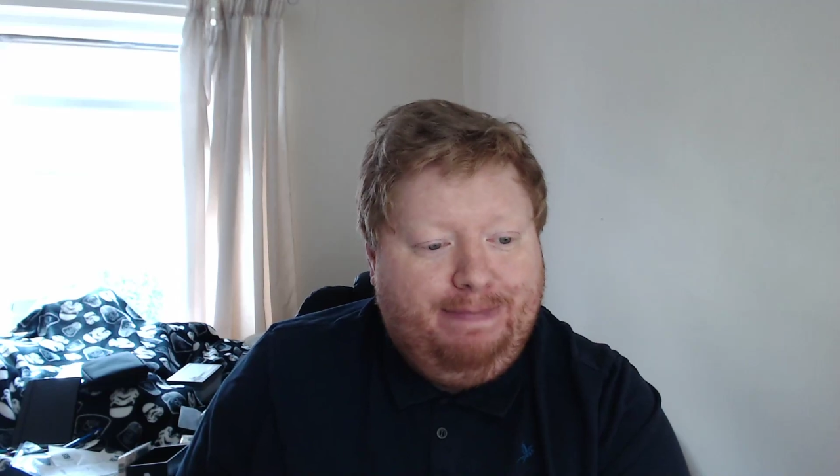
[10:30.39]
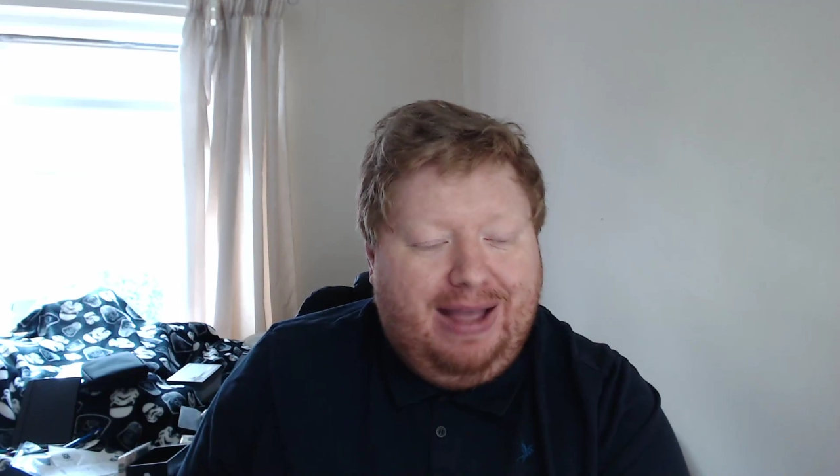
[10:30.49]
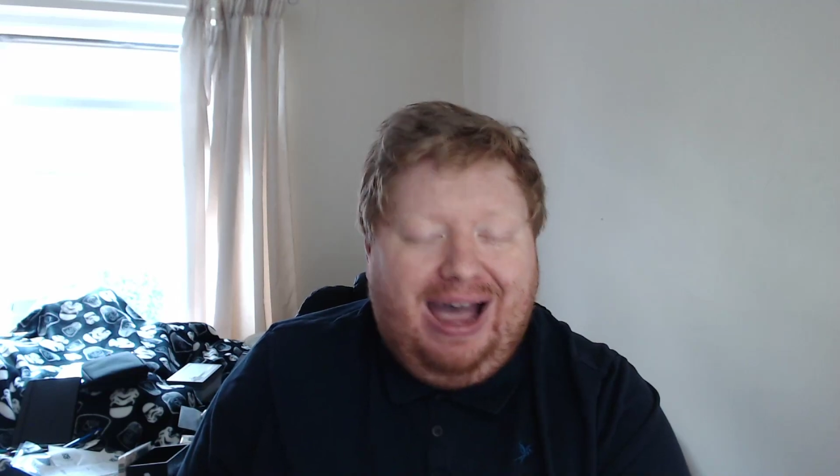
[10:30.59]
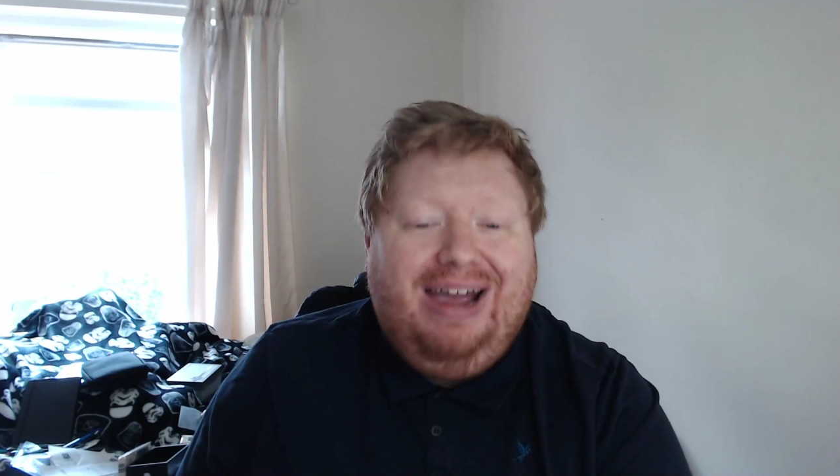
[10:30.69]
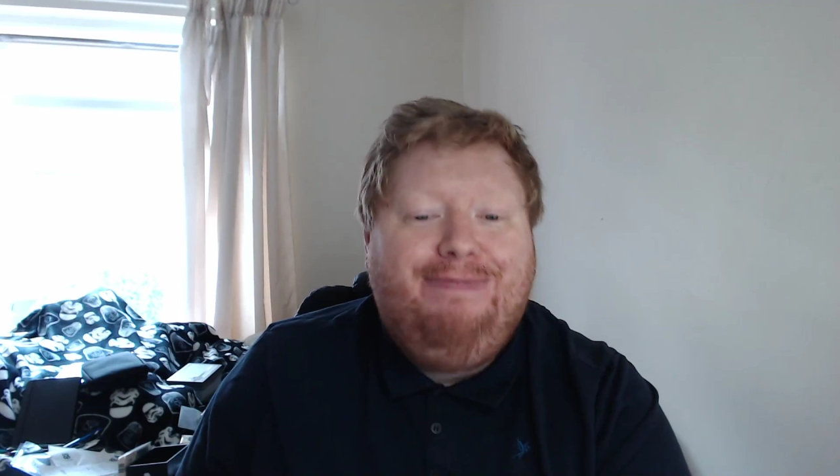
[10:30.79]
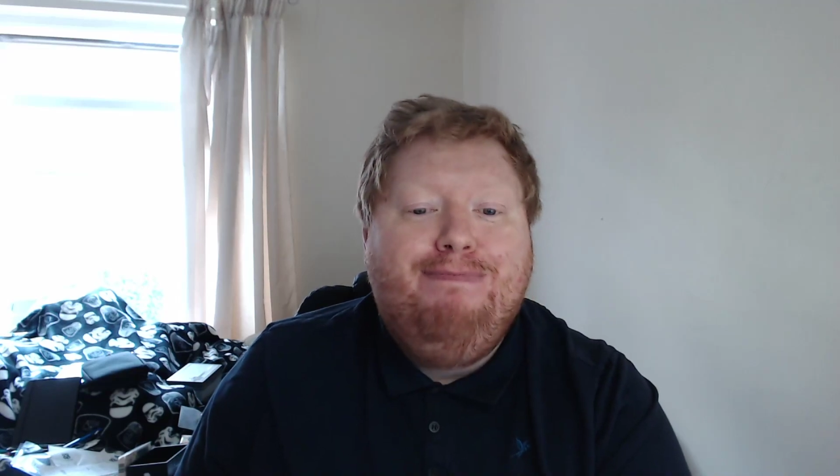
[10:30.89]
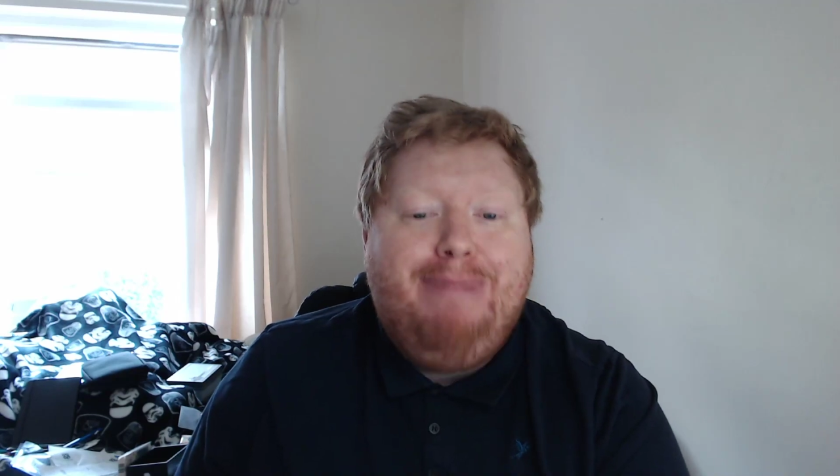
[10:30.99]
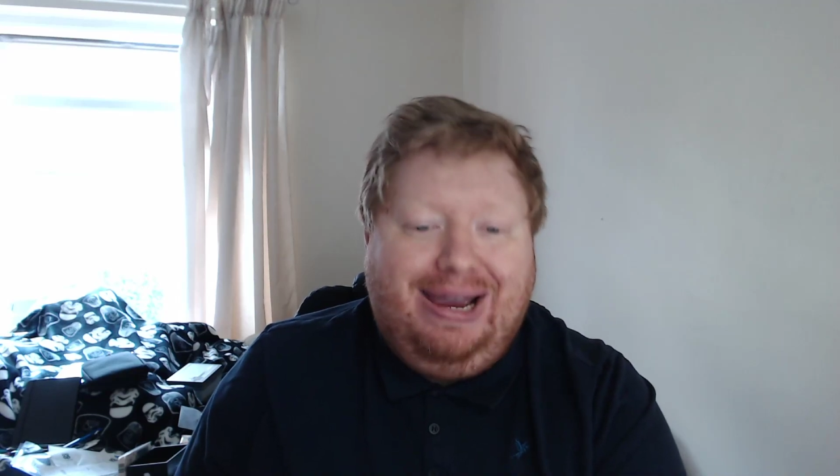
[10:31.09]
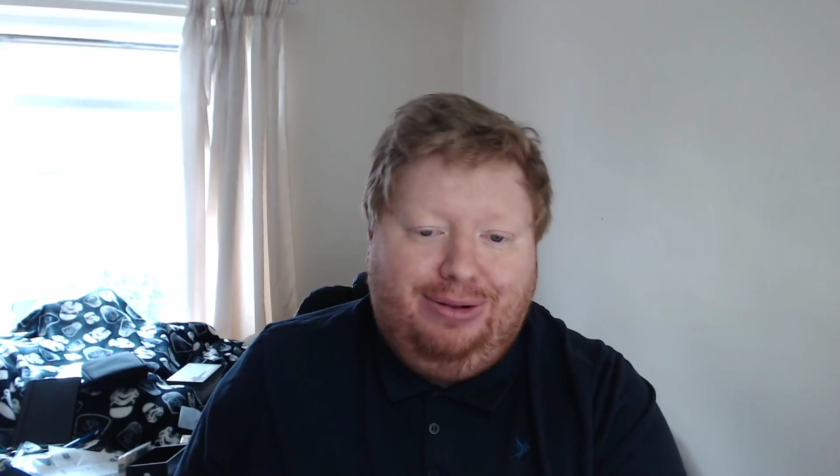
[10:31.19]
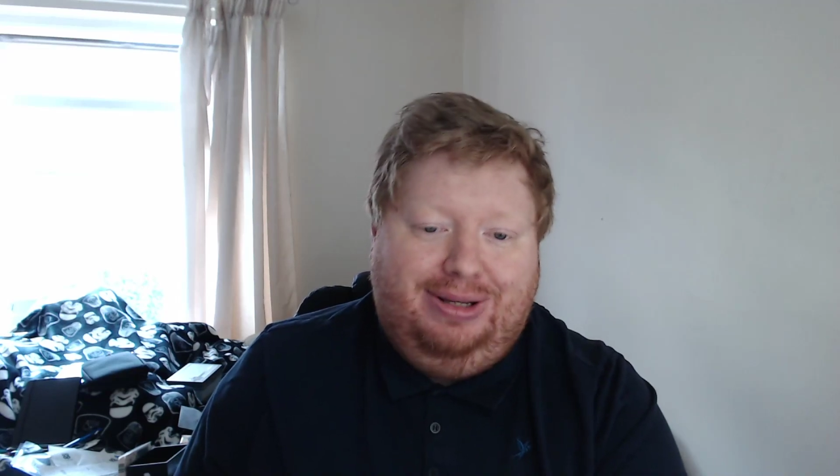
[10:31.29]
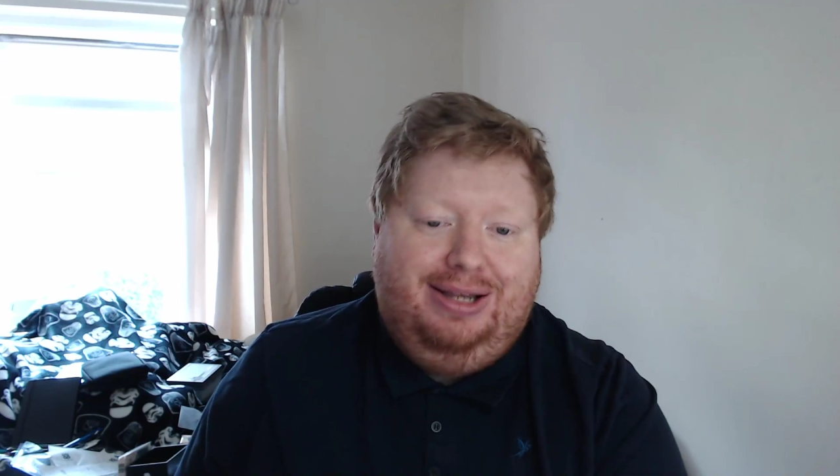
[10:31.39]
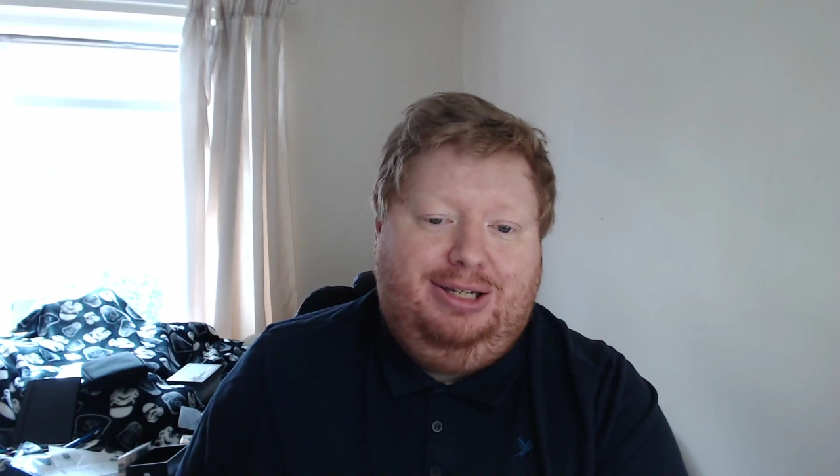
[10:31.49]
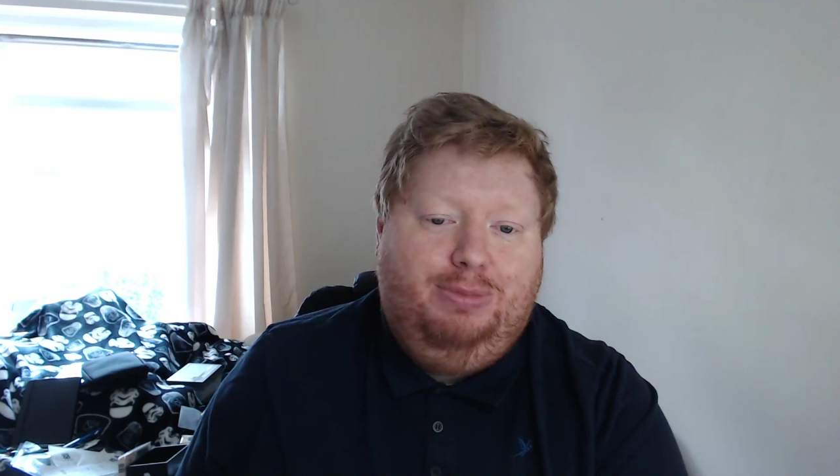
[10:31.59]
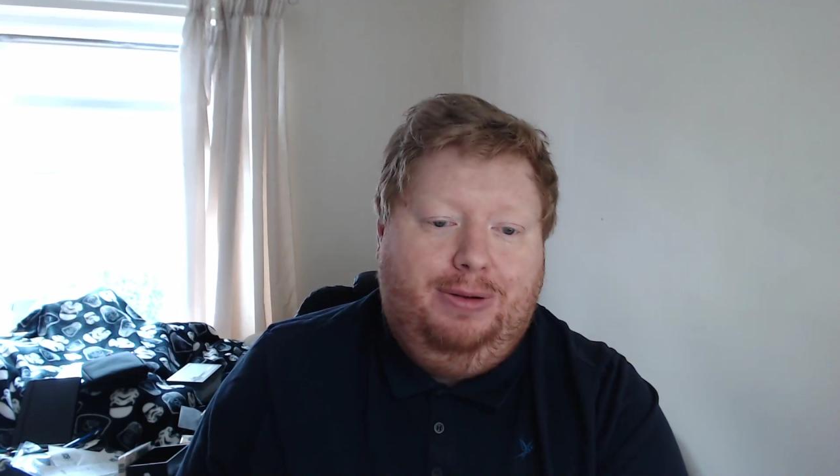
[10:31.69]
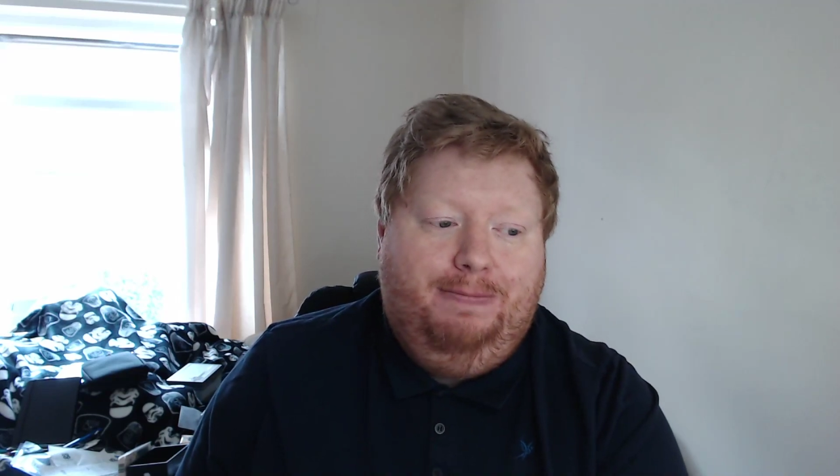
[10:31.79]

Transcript: I have mild asthma.